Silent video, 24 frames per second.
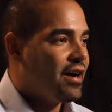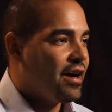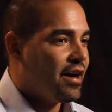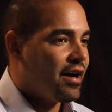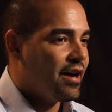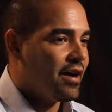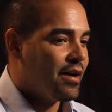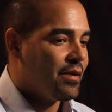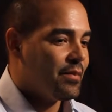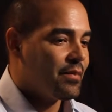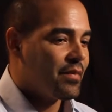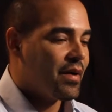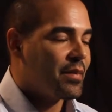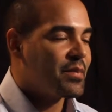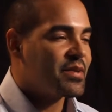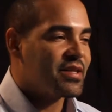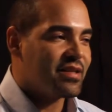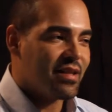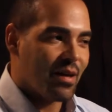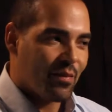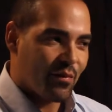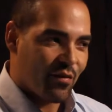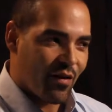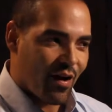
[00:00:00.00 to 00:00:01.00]
um, i'm a
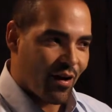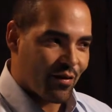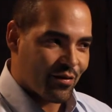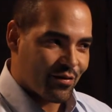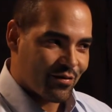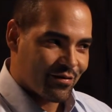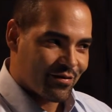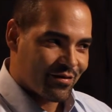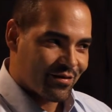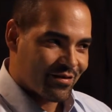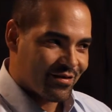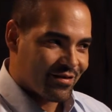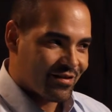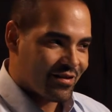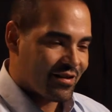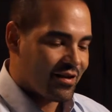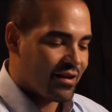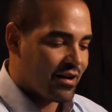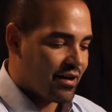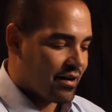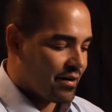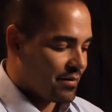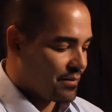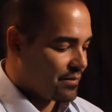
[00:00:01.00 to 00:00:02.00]
stepfather
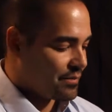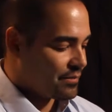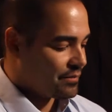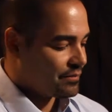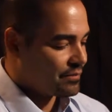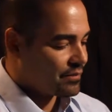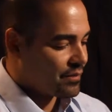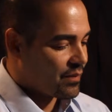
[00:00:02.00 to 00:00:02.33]
um,